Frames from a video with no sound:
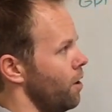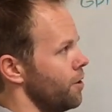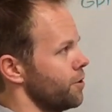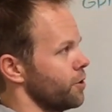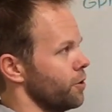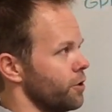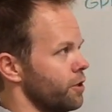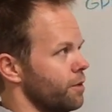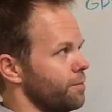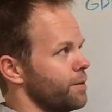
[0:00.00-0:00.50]

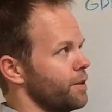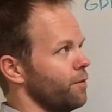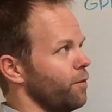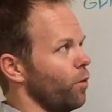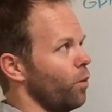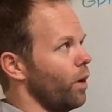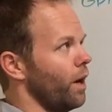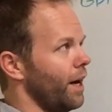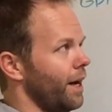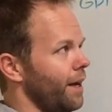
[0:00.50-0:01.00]
So in terms of
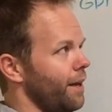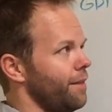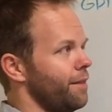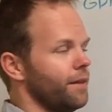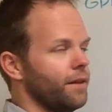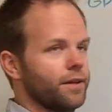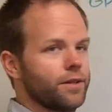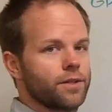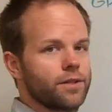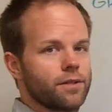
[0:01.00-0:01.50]
why
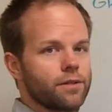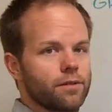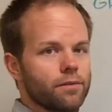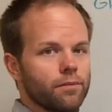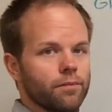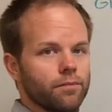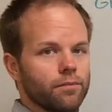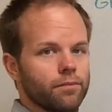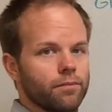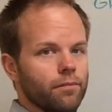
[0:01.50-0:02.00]
this
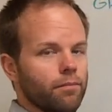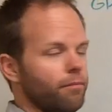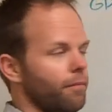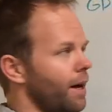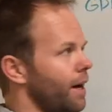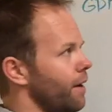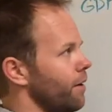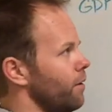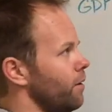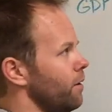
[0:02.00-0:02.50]

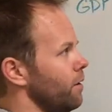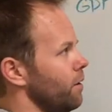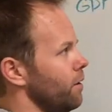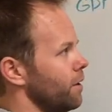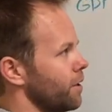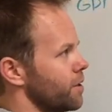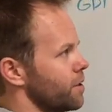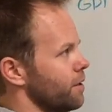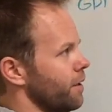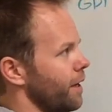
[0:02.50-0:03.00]
model
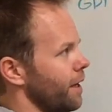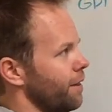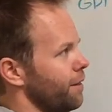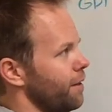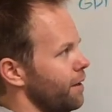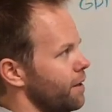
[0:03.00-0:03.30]
looks like